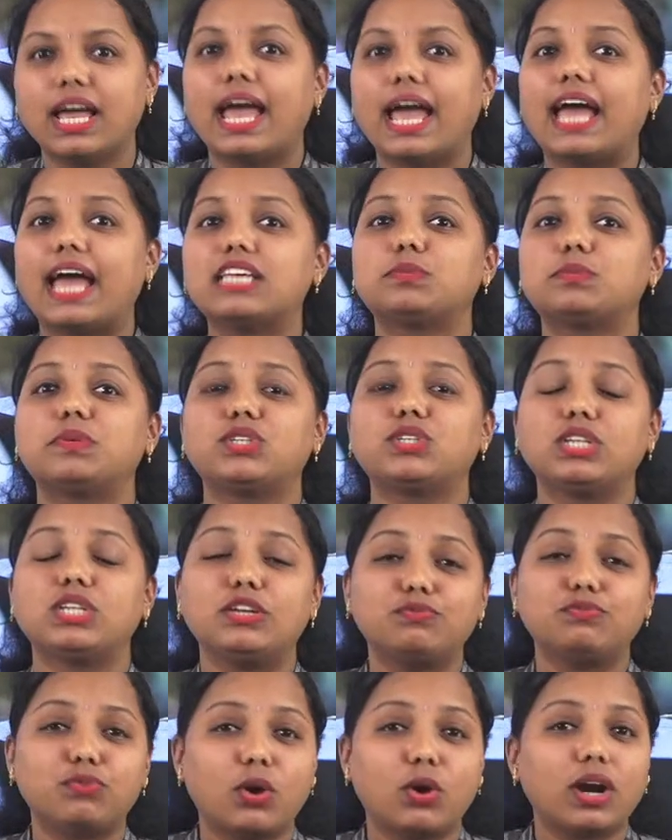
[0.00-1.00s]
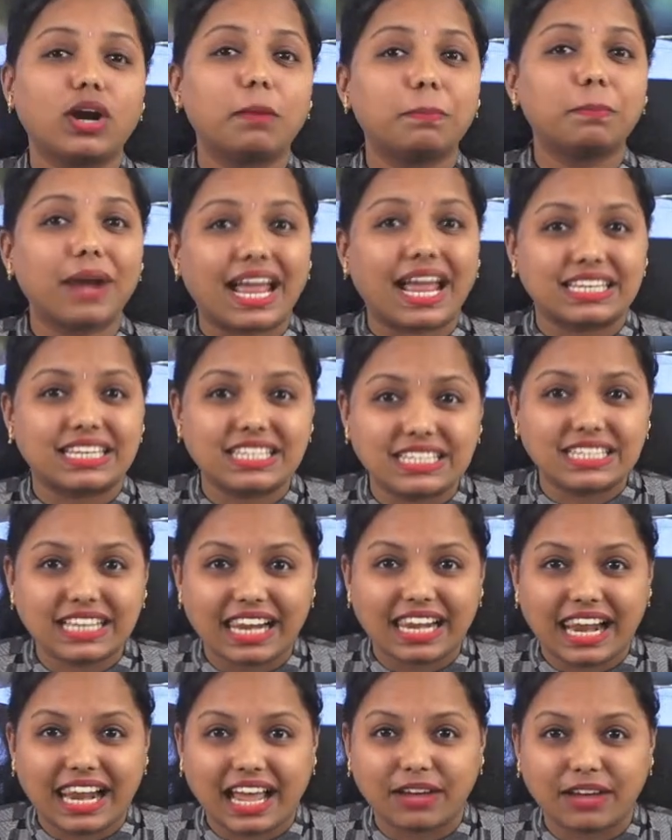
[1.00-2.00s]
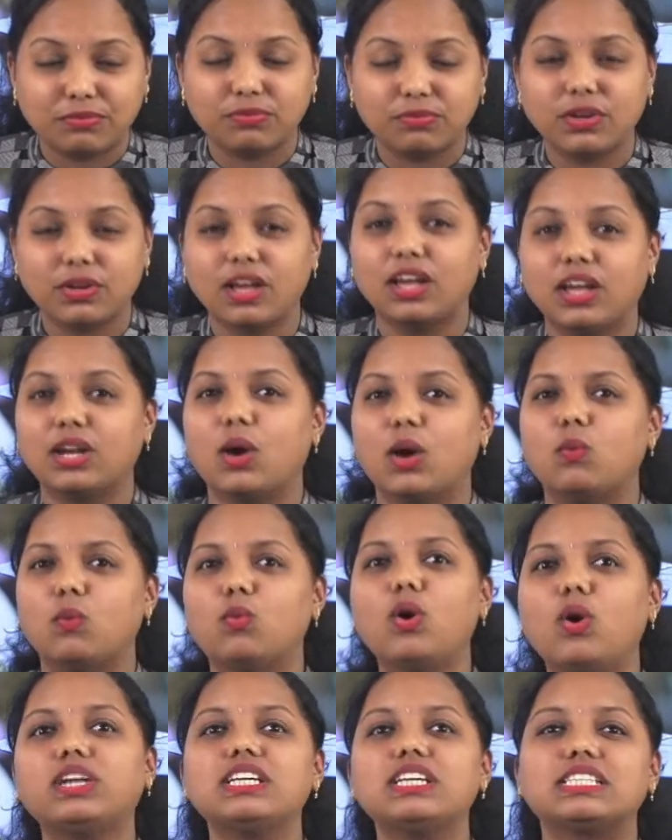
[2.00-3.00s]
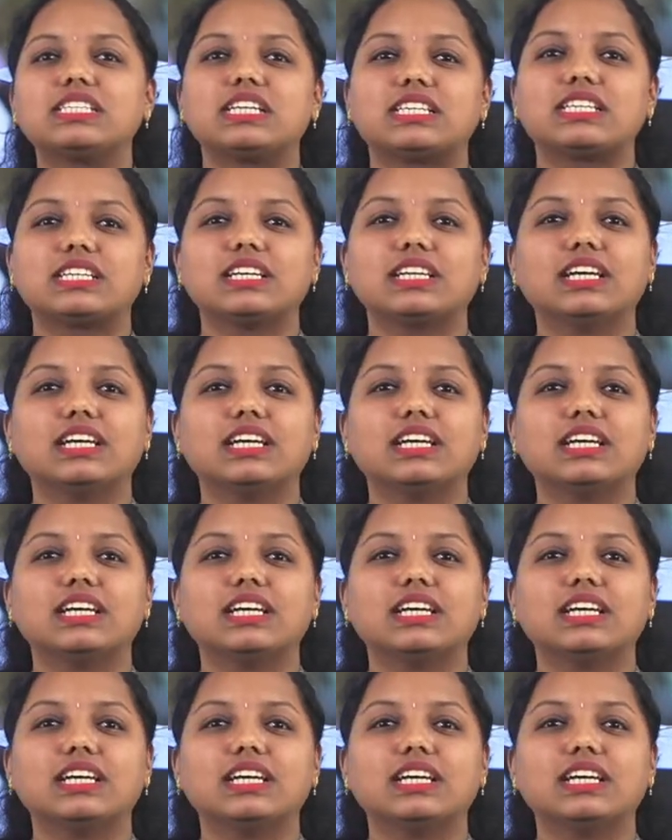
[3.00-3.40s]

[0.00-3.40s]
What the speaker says: especially for our practical life. Now, what is it?